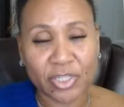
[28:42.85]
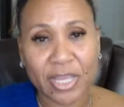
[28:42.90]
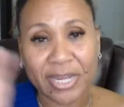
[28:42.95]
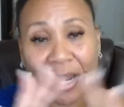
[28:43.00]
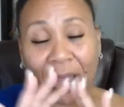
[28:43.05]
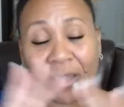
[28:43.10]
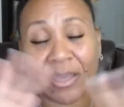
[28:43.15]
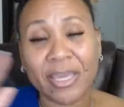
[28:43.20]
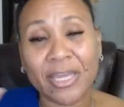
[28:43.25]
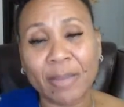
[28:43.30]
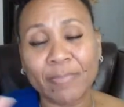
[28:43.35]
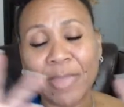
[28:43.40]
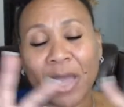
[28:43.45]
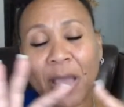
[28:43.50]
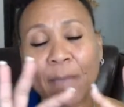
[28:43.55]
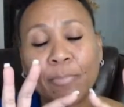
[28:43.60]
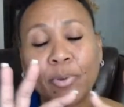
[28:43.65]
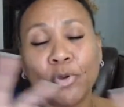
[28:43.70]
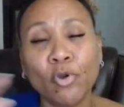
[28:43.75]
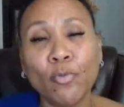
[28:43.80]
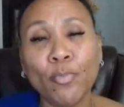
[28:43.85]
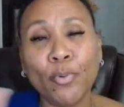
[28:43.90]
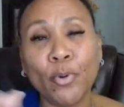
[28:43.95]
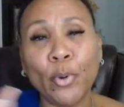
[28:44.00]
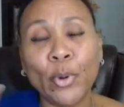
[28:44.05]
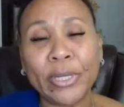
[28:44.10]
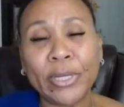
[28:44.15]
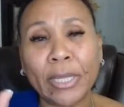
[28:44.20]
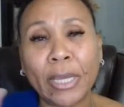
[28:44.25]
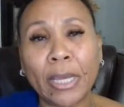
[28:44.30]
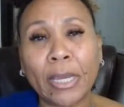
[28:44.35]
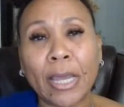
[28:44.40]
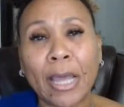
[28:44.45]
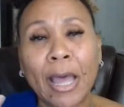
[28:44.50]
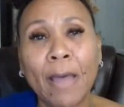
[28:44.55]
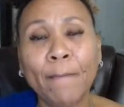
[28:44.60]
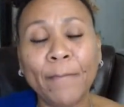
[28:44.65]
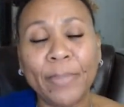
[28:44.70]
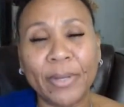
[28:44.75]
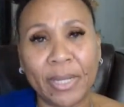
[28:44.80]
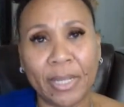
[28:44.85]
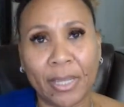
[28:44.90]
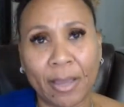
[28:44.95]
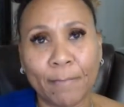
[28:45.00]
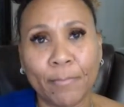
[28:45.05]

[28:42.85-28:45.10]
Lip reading: and again, I'm not poo-pooing a company.